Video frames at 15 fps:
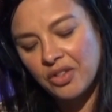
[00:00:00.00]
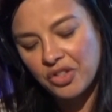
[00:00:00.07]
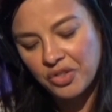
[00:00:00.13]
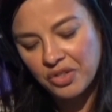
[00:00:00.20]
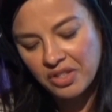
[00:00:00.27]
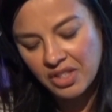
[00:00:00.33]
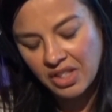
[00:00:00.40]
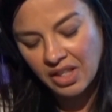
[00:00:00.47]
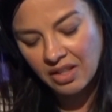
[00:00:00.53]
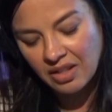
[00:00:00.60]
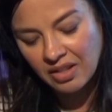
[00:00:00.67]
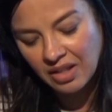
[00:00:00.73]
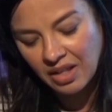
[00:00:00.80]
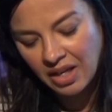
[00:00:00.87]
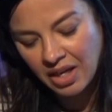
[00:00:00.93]
Interesting.
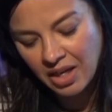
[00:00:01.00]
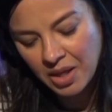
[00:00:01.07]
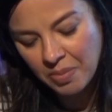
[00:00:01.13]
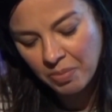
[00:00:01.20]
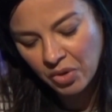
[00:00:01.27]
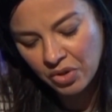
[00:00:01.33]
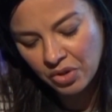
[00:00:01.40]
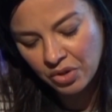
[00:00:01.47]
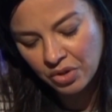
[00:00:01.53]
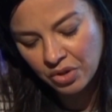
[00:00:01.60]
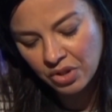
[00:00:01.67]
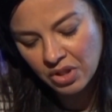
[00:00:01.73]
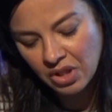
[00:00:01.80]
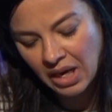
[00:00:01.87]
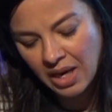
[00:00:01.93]
Good.
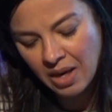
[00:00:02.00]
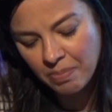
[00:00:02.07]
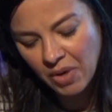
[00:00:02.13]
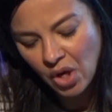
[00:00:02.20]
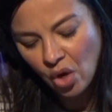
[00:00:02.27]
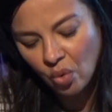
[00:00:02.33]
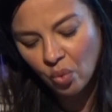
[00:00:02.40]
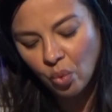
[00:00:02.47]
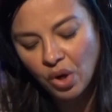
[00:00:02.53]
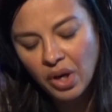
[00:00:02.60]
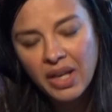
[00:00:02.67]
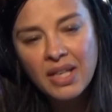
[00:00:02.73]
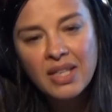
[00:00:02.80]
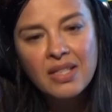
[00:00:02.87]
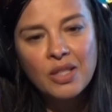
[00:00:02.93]

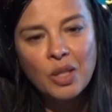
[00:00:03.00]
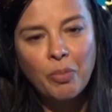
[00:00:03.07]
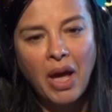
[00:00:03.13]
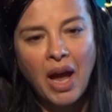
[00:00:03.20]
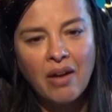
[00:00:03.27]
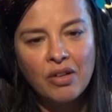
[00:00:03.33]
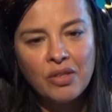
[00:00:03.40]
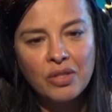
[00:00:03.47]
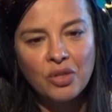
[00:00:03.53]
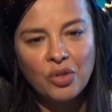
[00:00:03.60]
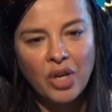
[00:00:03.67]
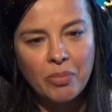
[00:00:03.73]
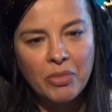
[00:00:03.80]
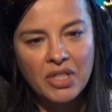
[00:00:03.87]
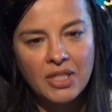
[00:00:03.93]
What is the Paris
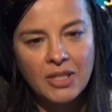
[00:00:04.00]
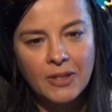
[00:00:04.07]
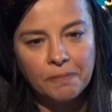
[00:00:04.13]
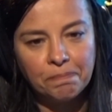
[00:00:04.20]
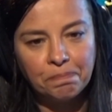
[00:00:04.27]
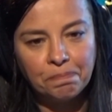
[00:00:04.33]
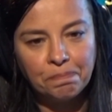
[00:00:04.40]
Agreement?